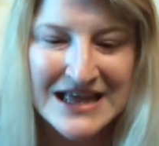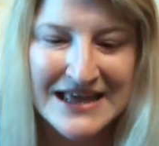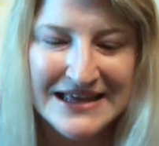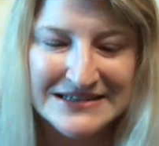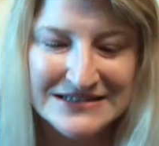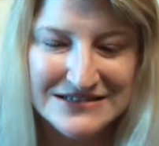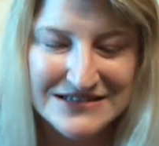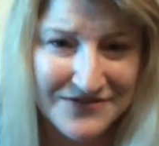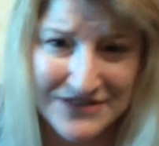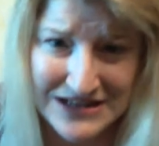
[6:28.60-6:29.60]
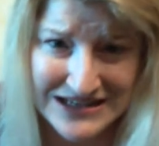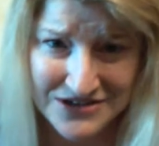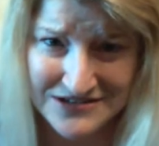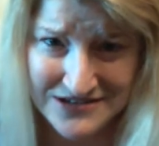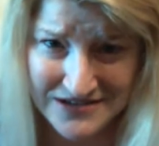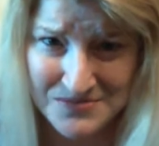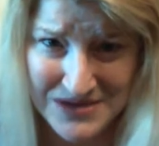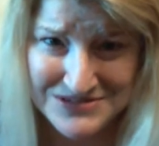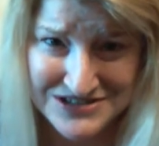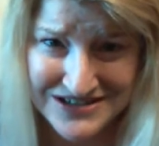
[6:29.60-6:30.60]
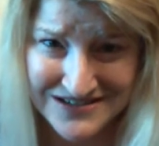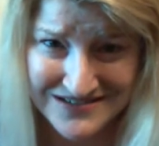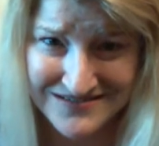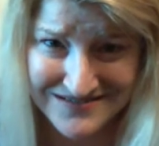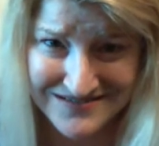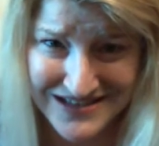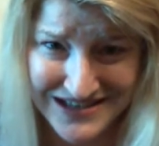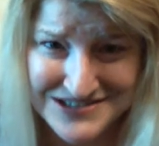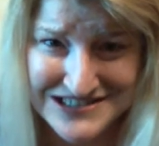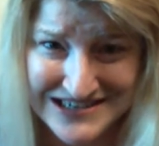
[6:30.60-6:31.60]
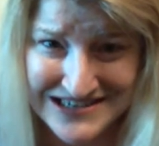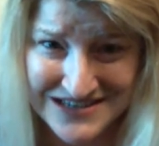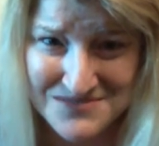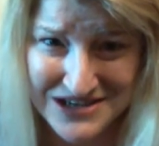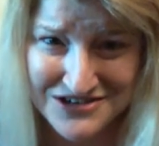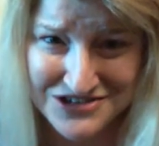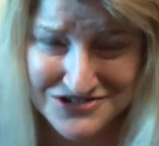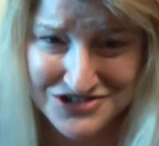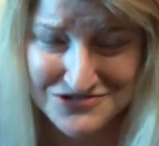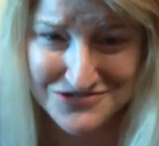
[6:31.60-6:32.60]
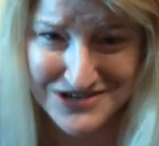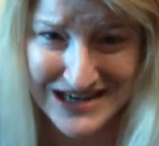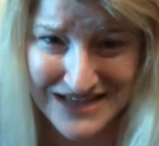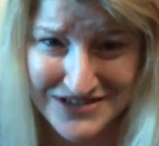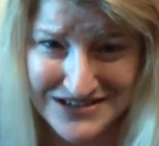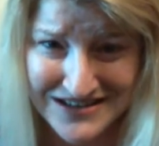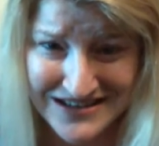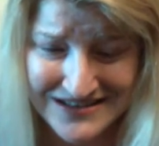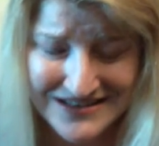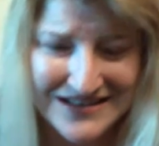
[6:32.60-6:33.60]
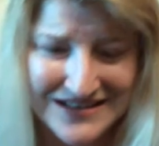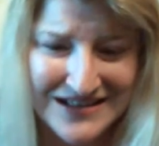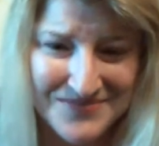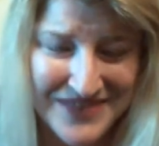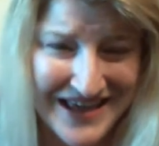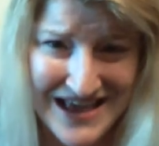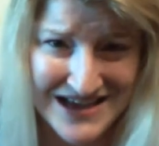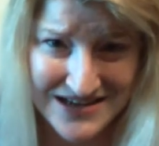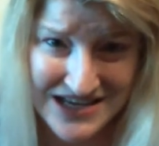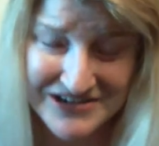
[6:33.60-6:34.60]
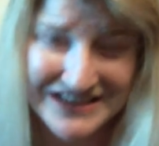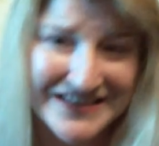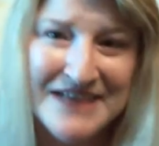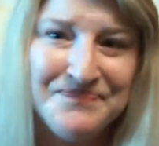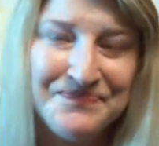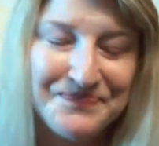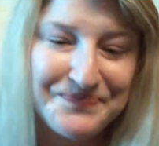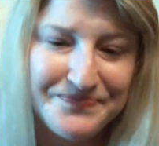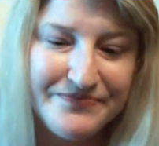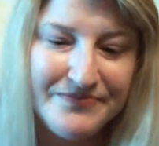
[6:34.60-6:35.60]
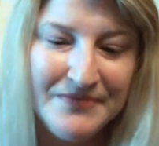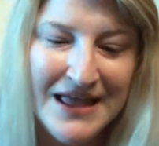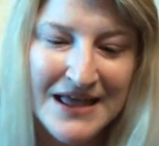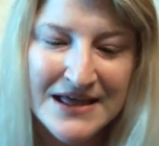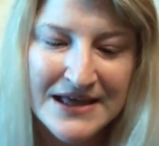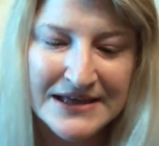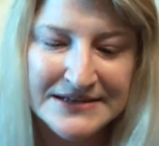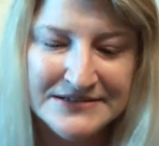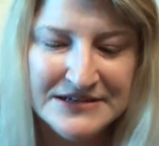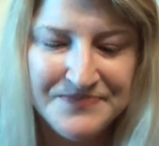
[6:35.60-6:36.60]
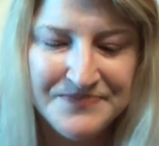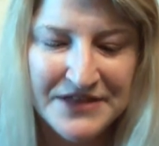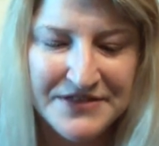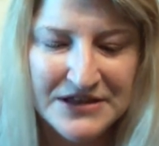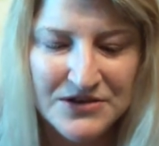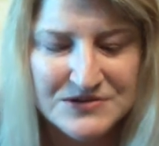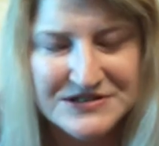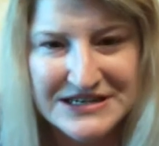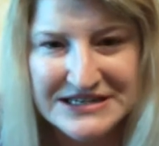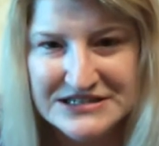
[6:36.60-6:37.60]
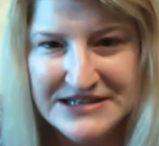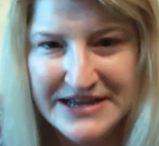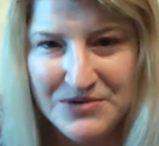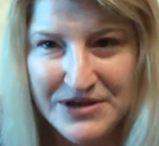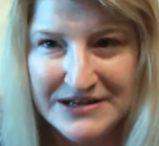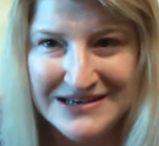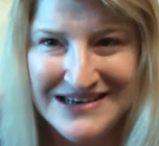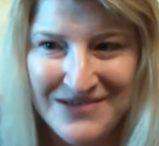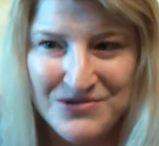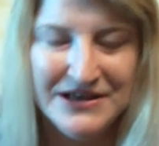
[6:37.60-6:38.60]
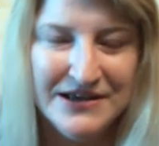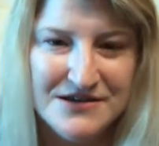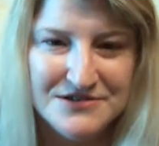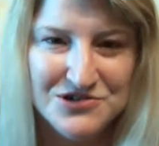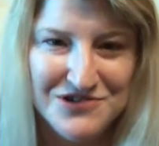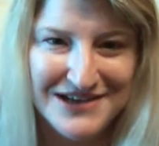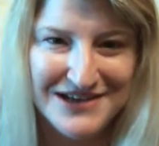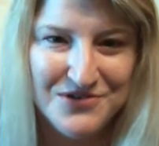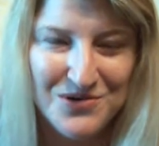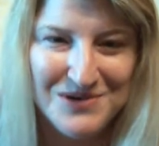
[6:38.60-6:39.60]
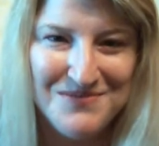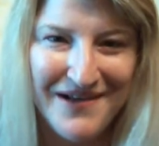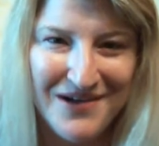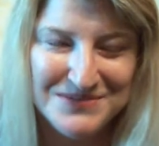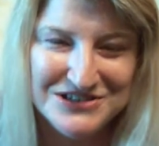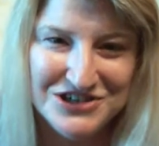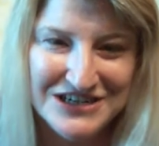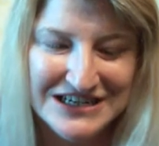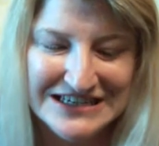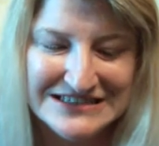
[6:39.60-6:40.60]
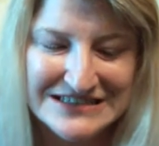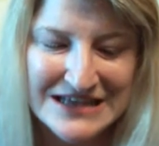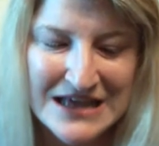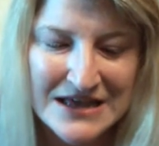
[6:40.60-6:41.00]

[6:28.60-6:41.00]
And definitely don't tell the publisher that you're sending it because your children love it. They hate hearing that. And I think you also need to network. Networking has created all of my opportunities.